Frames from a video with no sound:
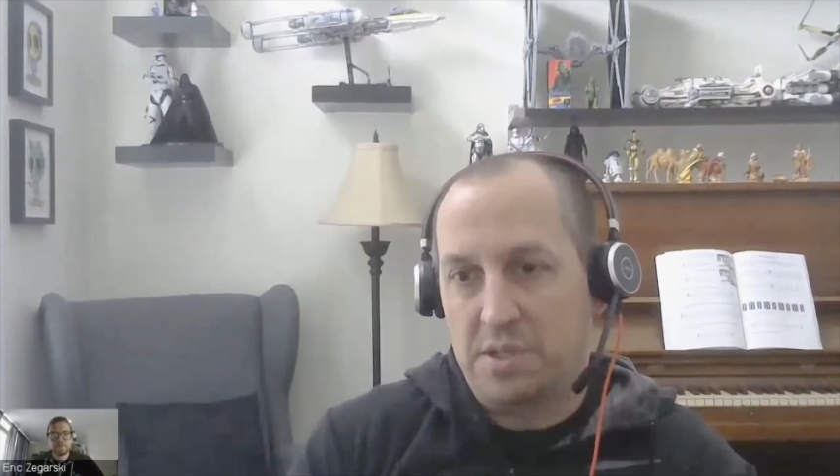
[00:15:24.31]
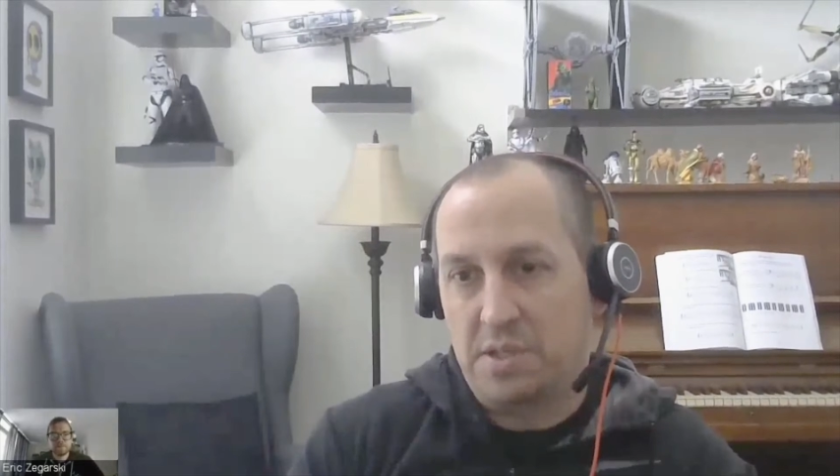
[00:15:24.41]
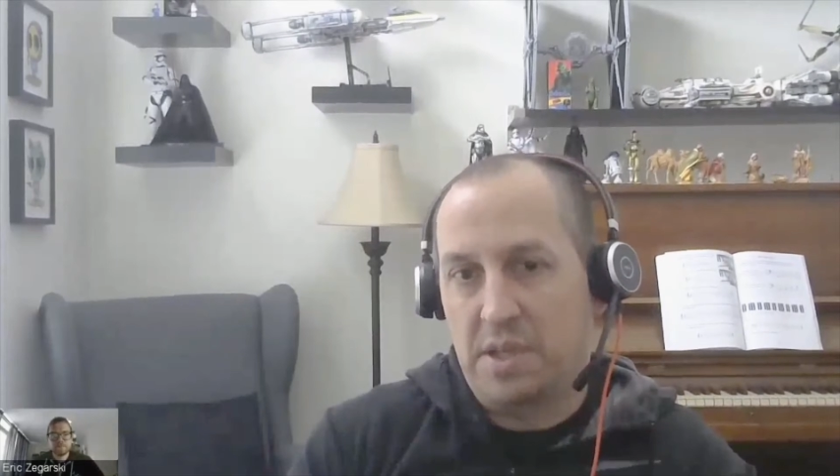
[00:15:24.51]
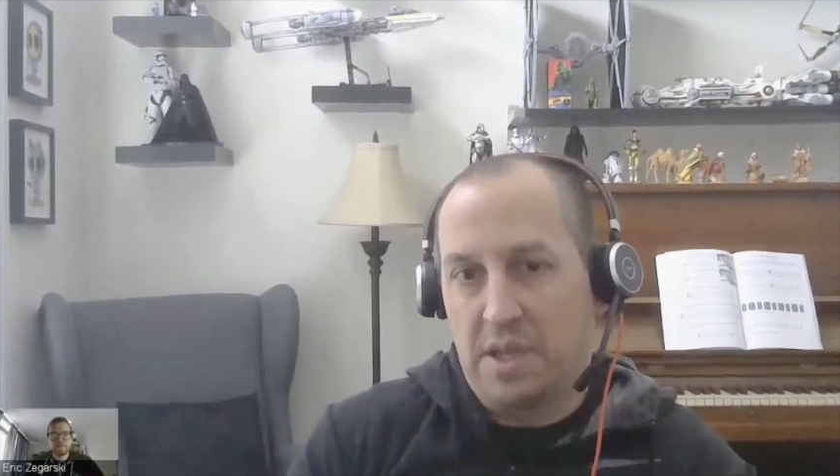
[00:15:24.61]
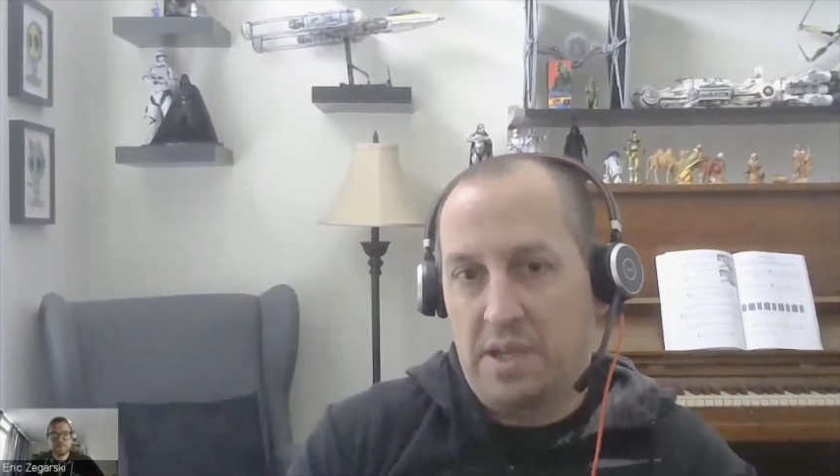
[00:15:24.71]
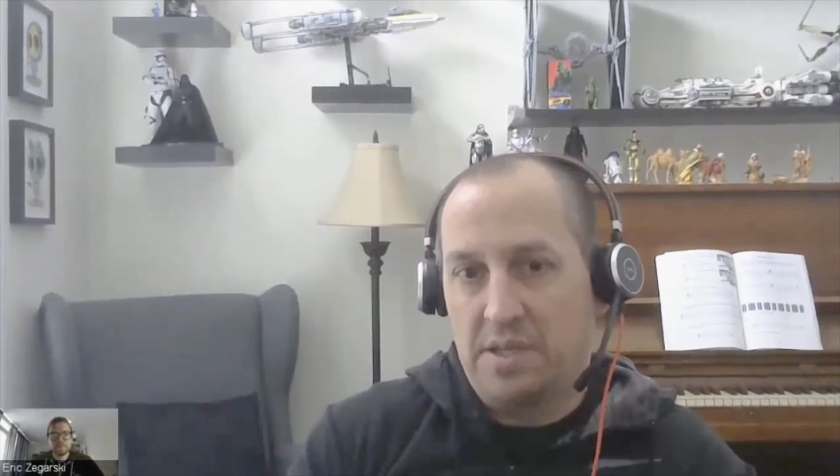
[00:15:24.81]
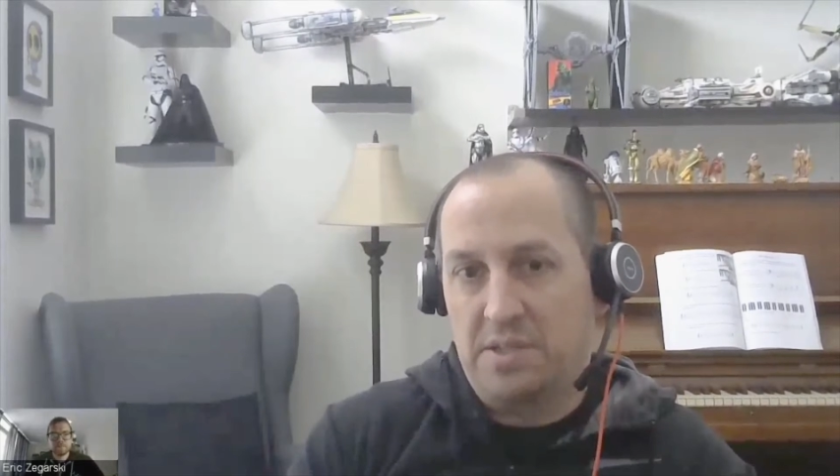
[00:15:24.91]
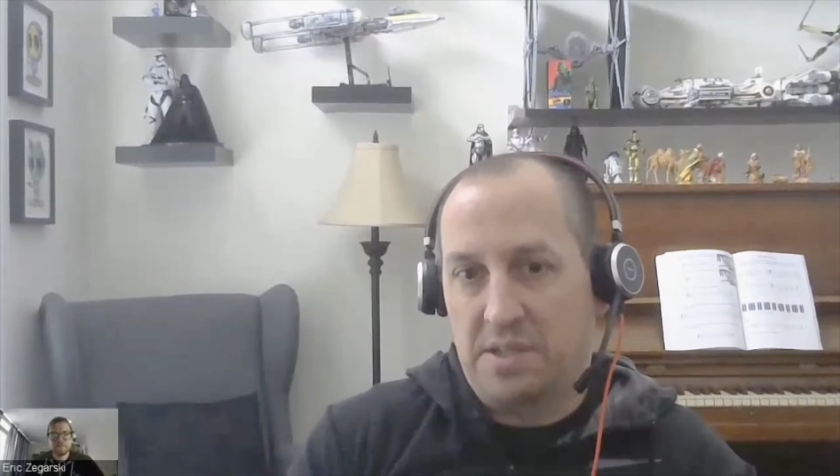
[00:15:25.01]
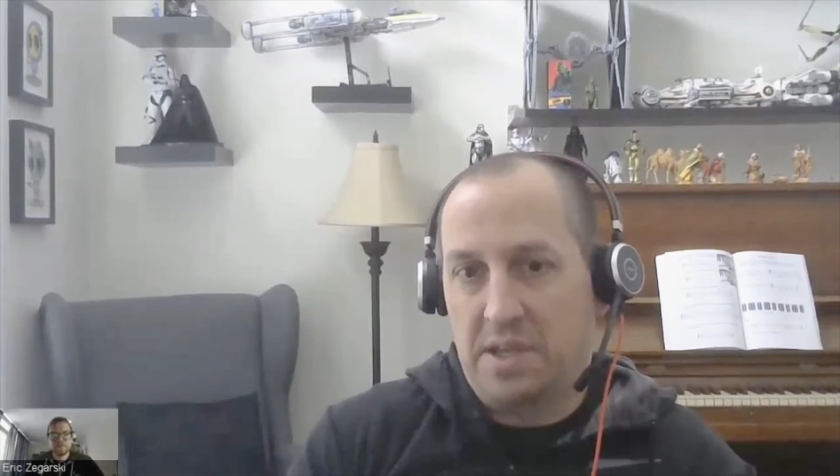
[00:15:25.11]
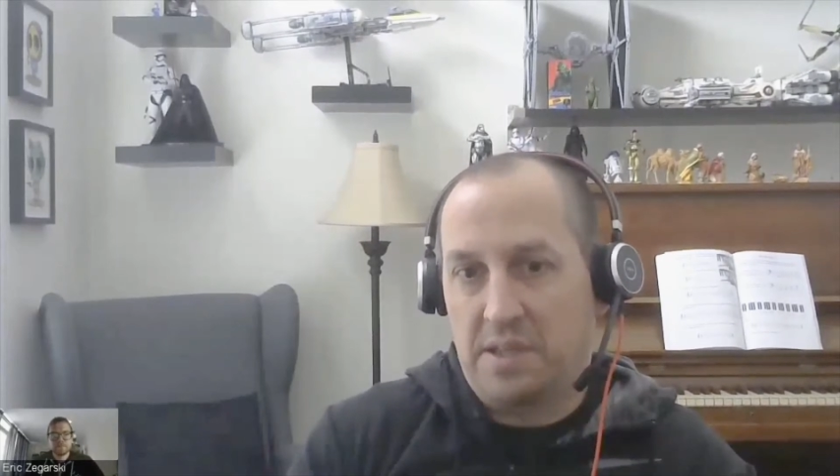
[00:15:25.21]
in
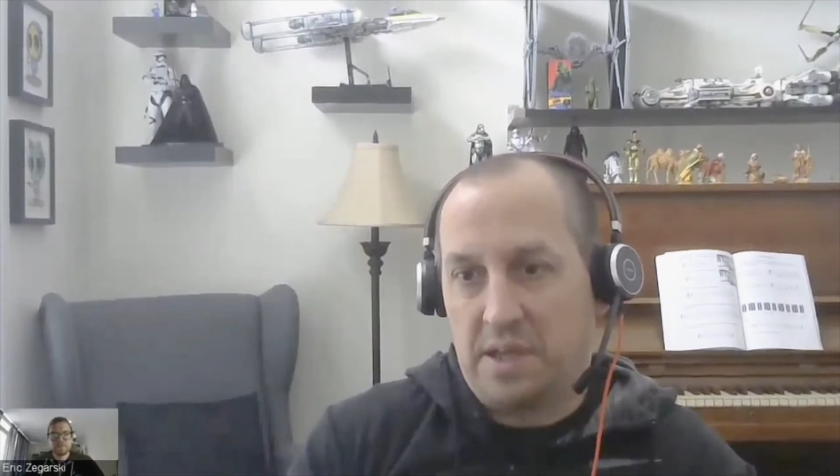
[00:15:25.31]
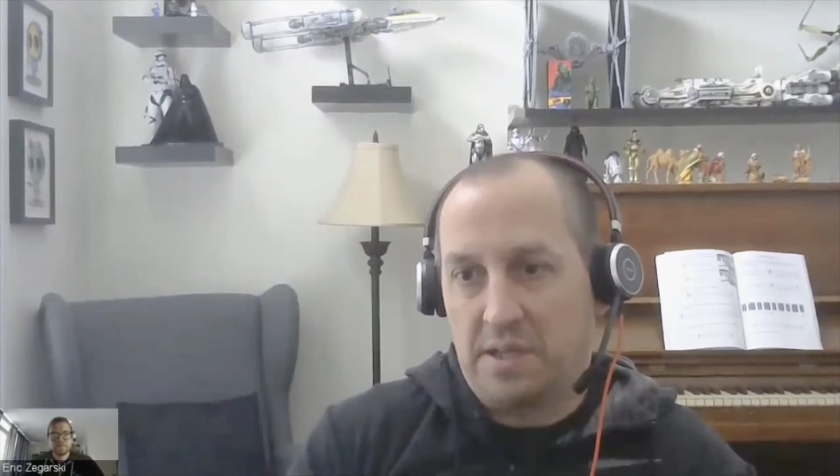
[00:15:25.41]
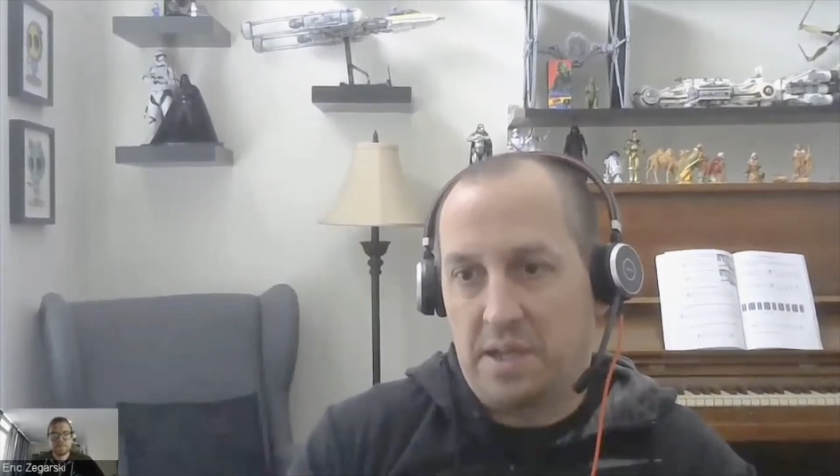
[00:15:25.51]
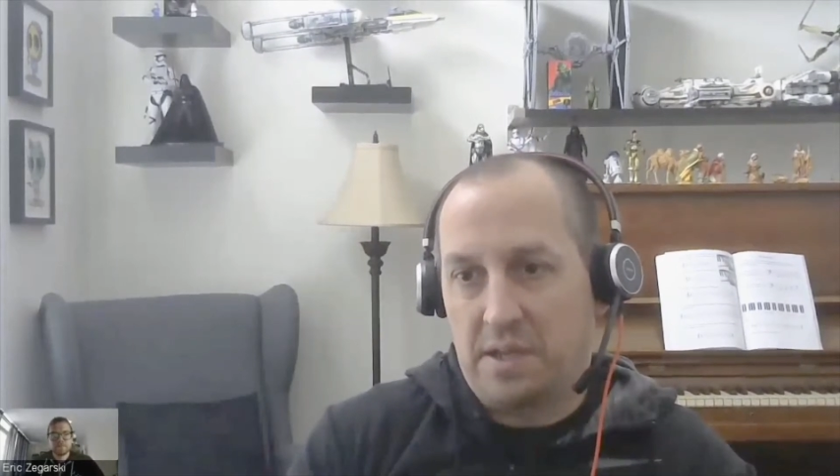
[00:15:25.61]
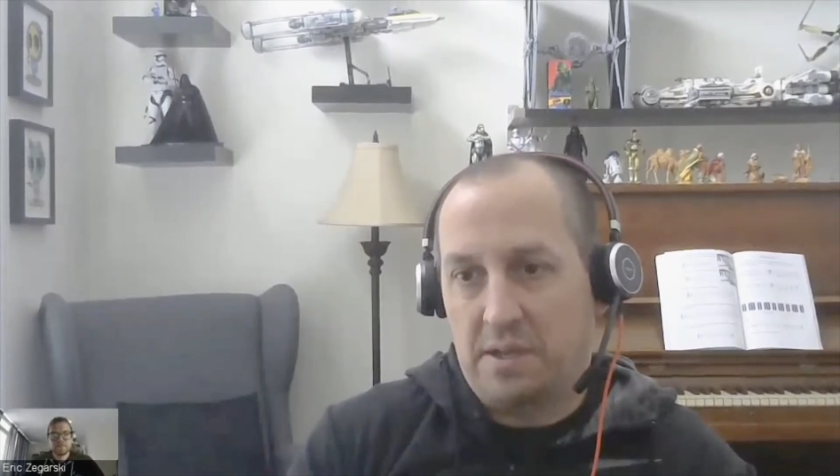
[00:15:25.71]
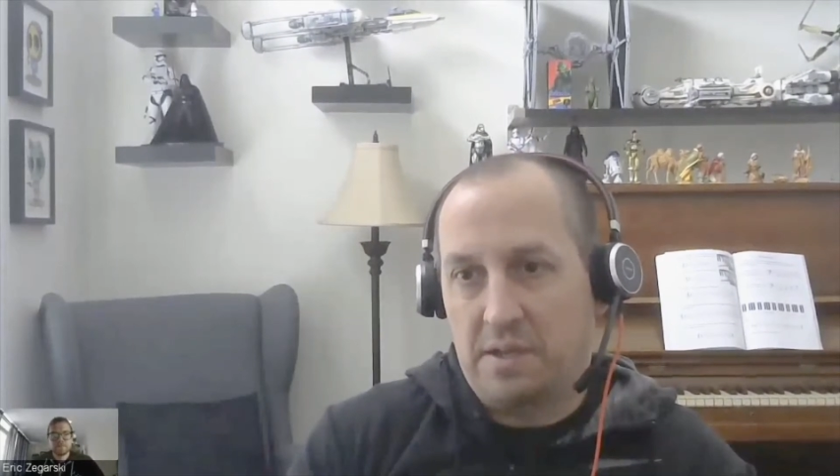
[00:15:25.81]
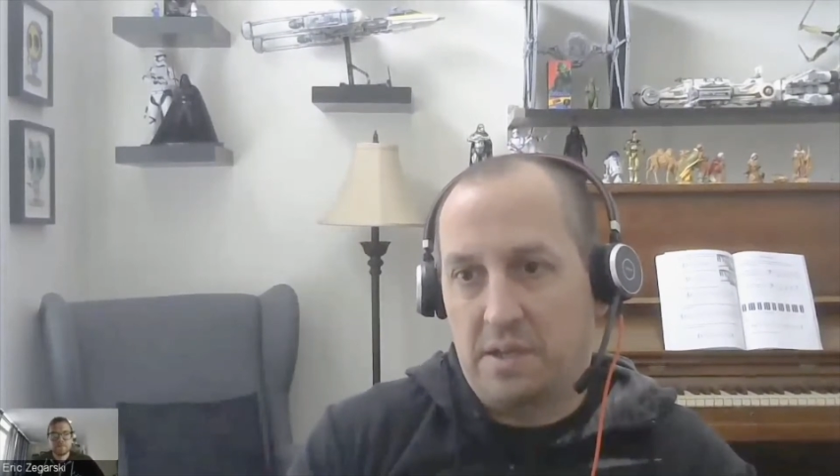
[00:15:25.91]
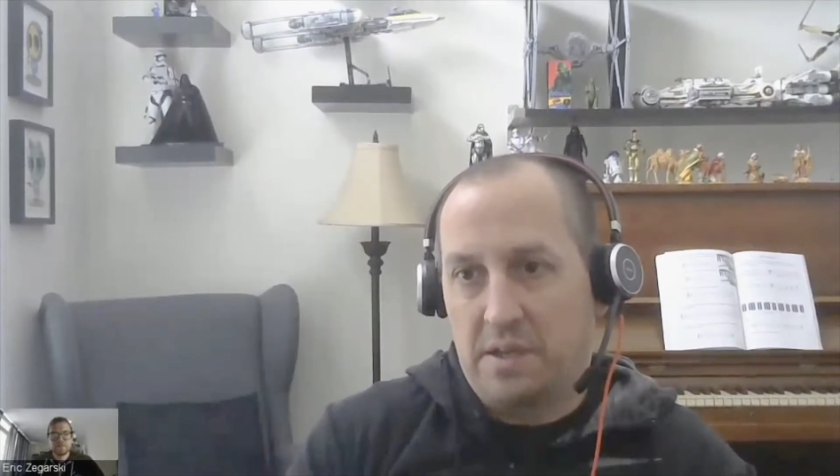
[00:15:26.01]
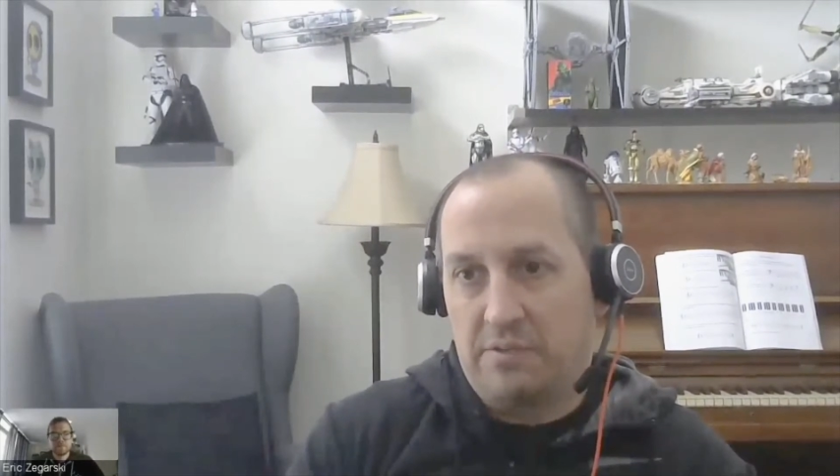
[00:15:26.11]
is to take that data